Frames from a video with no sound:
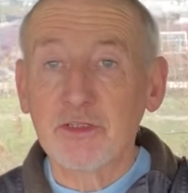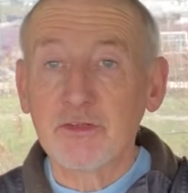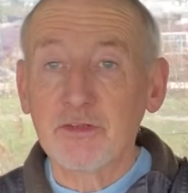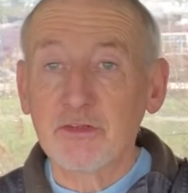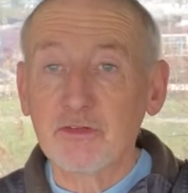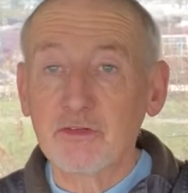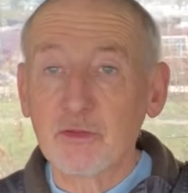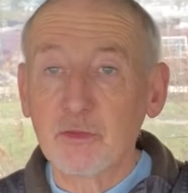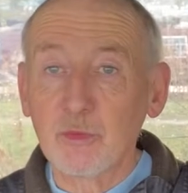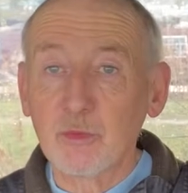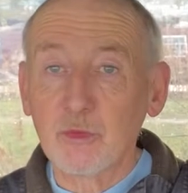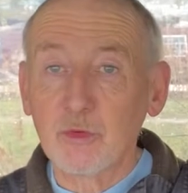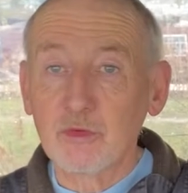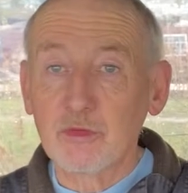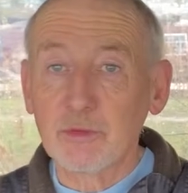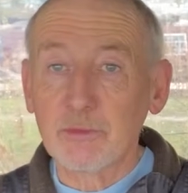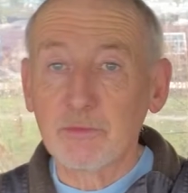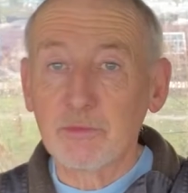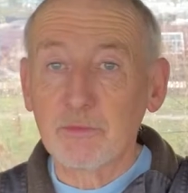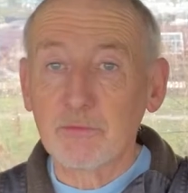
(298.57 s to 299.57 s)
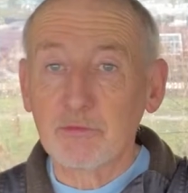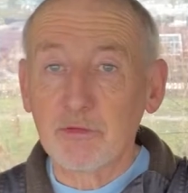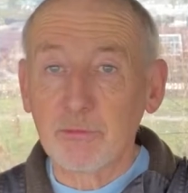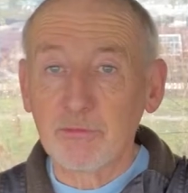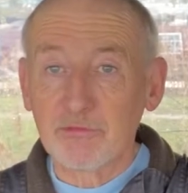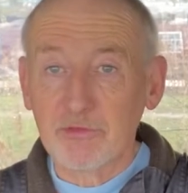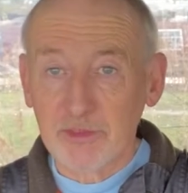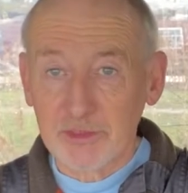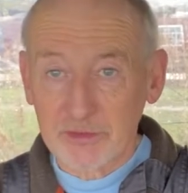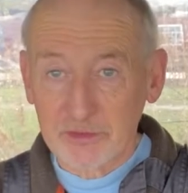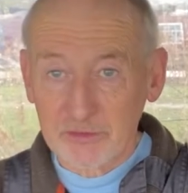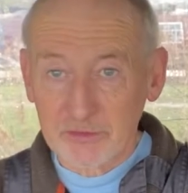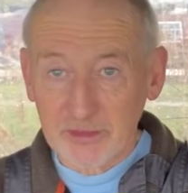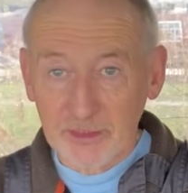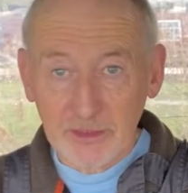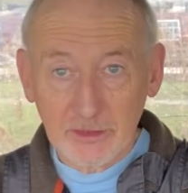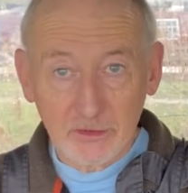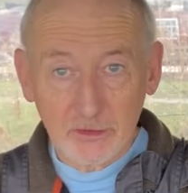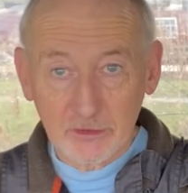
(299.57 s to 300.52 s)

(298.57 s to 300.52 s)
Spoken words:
additional water from filling the tank,